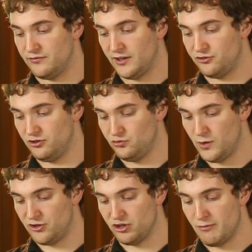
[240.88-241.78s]
fixtures,
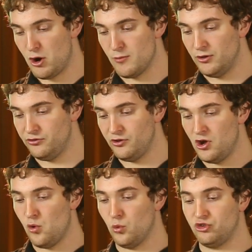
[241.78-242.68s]
which at the moment
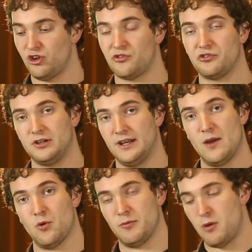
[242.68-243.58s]
will just
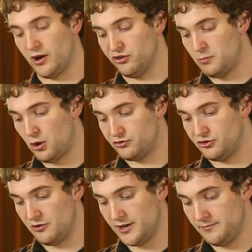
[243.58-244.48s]
clear what the pocket spots
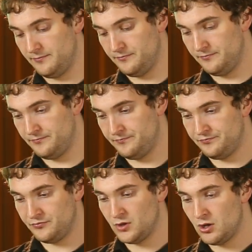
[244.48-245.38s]
are doing.
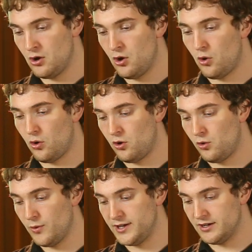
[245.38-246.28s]

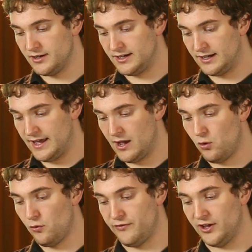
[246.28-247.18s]
Or we can clear
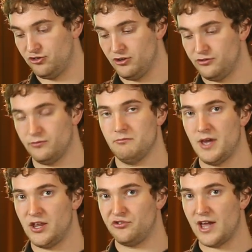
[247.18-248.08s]
all fixtures.
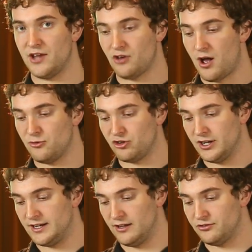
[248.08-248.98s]
In this case, I'm just
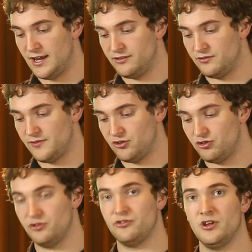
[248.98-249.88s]
going to clear selected
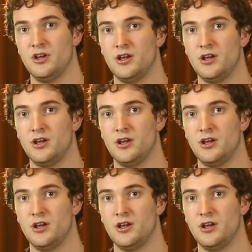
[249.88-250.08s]
fixtures,